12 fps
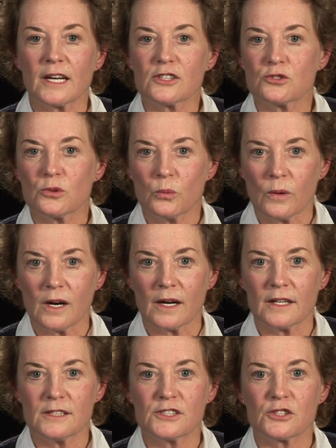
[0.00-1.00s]
extra
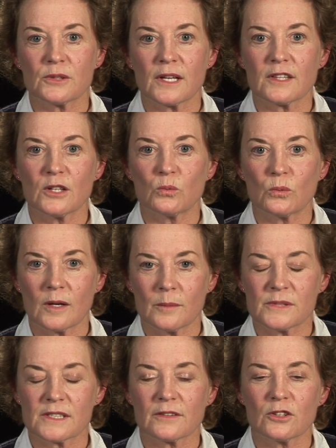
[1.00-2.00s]
wide so nothing
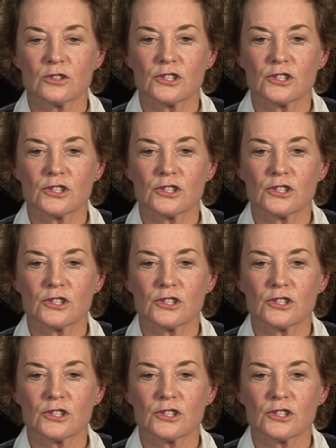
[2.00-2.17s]
rubs on their